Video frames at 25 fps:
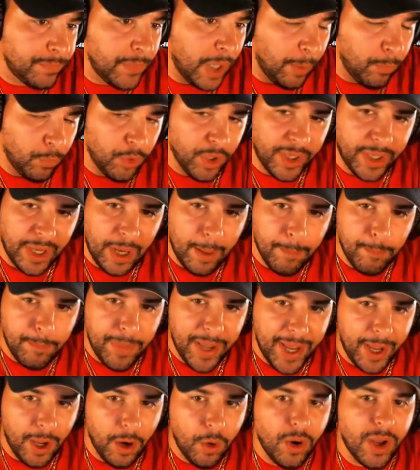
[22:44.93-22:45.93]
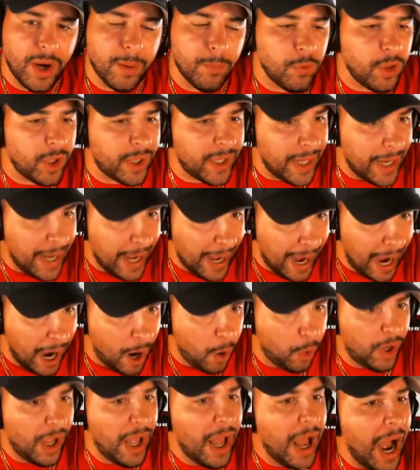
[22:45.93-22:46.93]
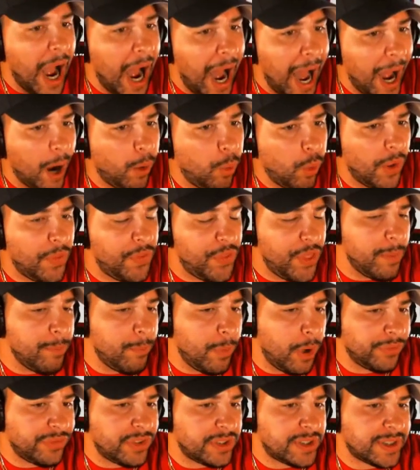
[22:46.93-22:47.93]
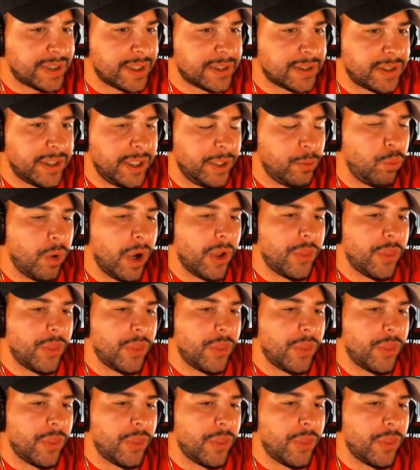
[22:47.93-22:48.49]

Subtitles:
I'm looking at Bayo and I'm looking at Houck. I want them both to succeed,